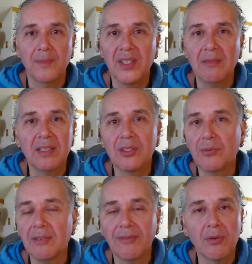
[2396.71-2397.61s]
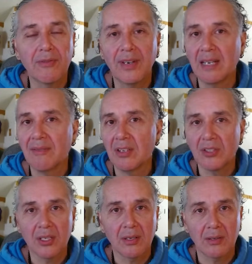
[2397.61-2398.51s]
even 3, 4, 5
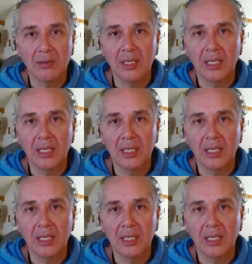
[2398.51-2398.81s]
years ago.